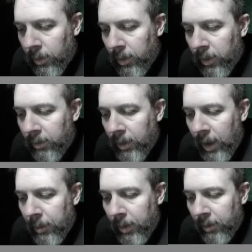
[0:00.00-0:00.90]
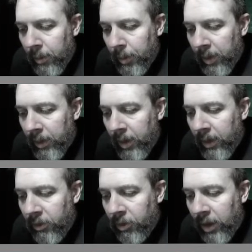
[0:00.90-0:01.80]
but this time it's a
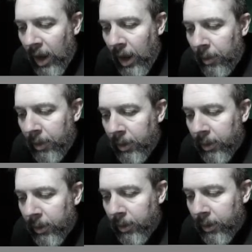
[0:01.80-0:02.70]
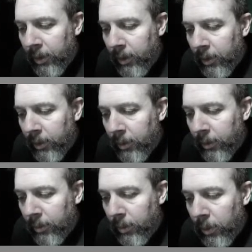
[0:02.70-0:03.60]
potentiometer.
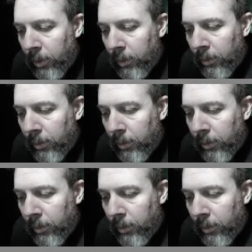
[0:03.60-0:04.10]
Boom.